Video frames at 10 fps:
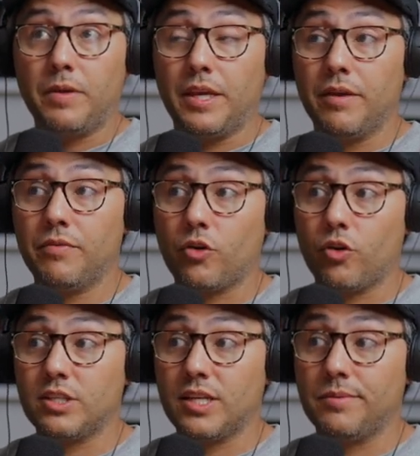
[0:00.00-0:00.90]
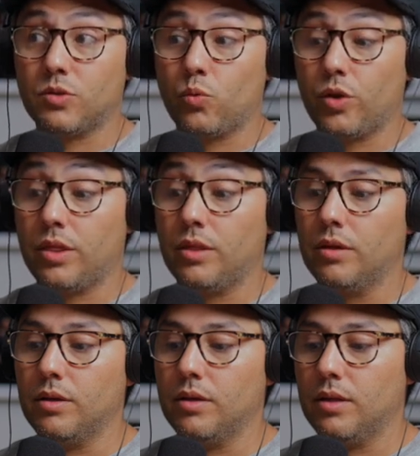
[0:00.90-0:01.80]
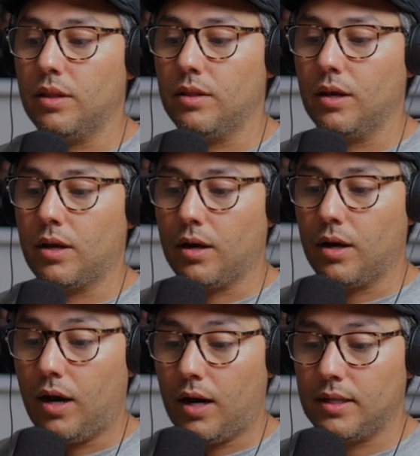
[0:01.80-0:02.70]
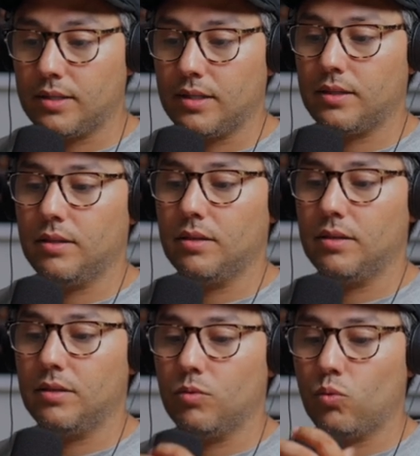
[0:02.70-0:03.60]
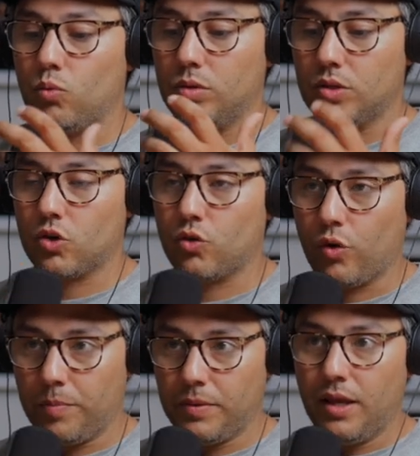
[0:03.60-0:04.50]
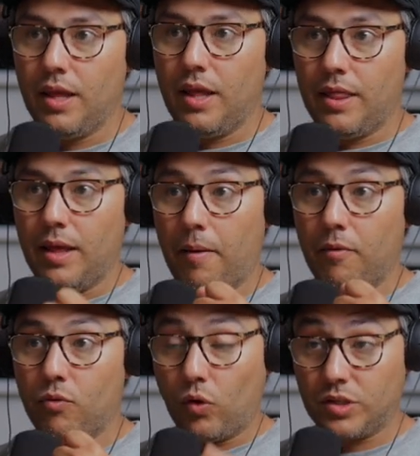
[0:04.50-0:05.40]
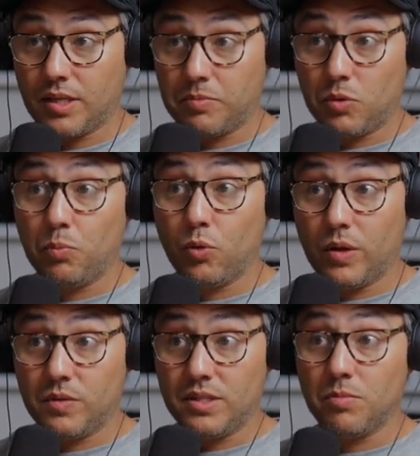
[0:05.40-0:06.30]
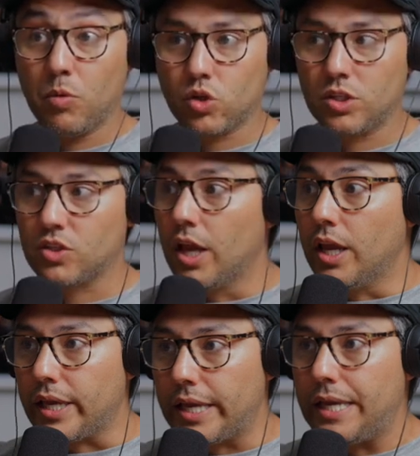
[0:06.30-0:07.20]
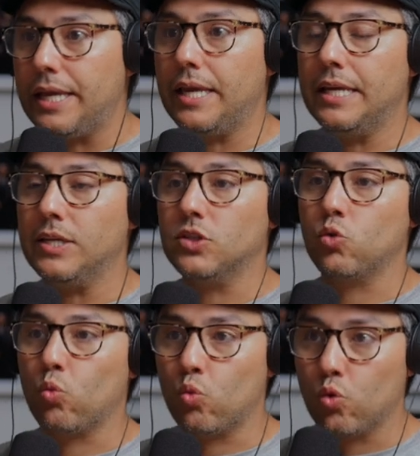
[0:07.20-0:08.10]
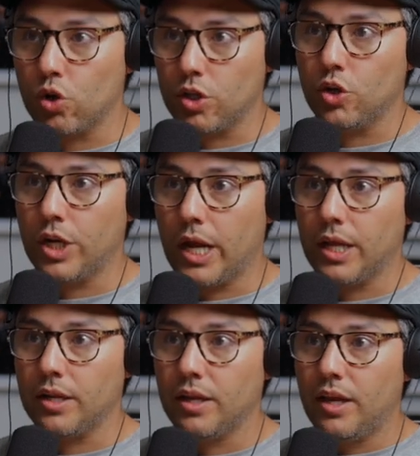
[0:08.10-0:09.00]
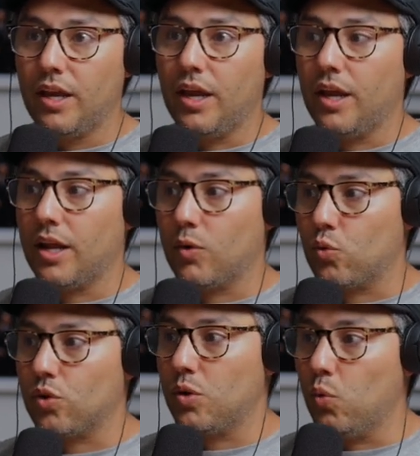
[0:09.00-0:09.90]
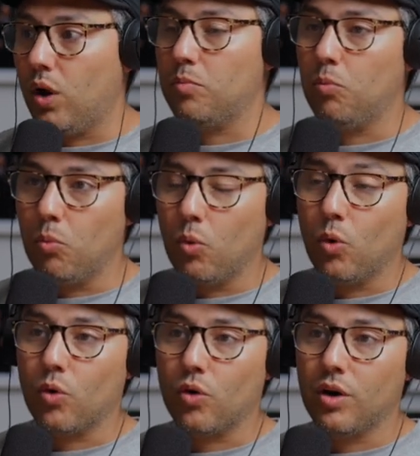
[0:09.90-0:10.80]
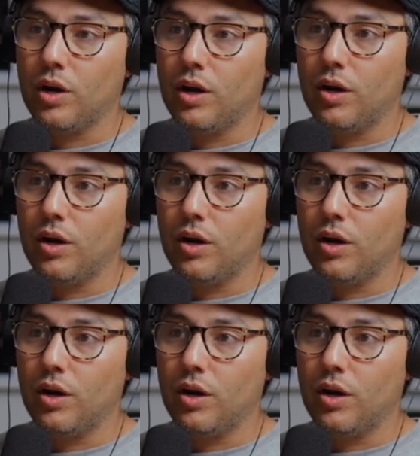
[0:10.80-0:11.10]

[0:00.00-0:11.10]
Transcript: give Chris Hemsworth the the content, the the the script that forces him to pull out these emotions, he is really good at it, mm-hmm. and I really want more